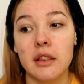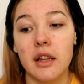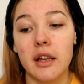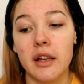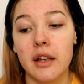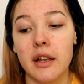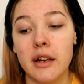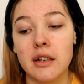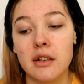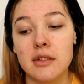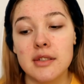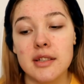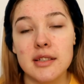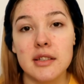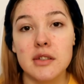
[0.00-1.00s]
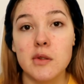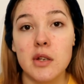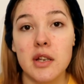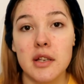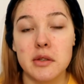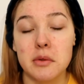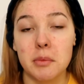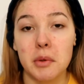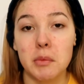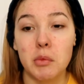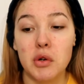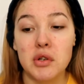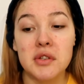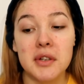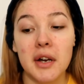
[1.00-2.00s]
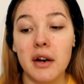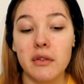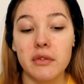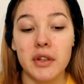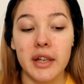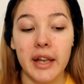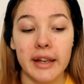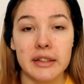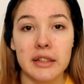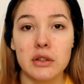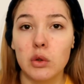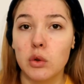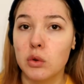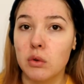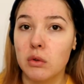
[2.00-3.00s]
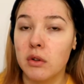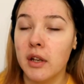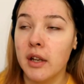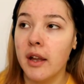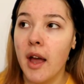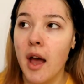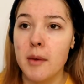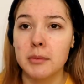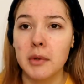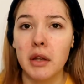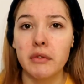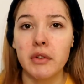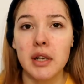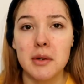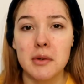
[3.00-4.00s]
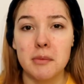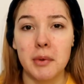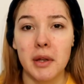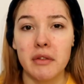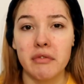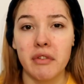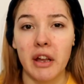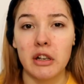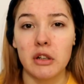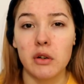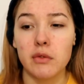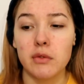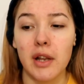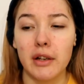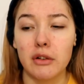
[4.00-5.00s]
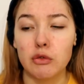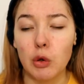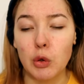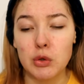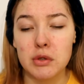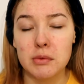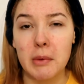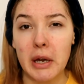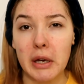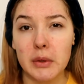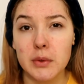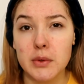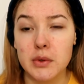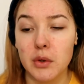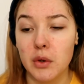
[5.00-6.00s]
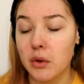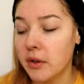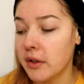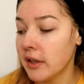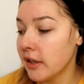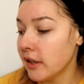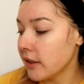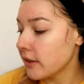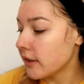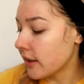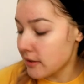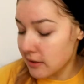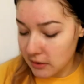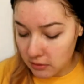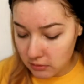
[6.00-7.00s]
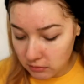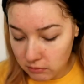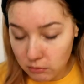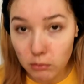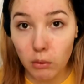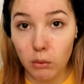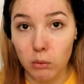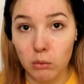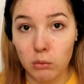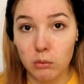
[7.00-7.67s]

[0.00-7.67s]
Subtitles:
the consistency is a bit more salvy, and I'm not really a big fan of like rose smell, so that's, whoa.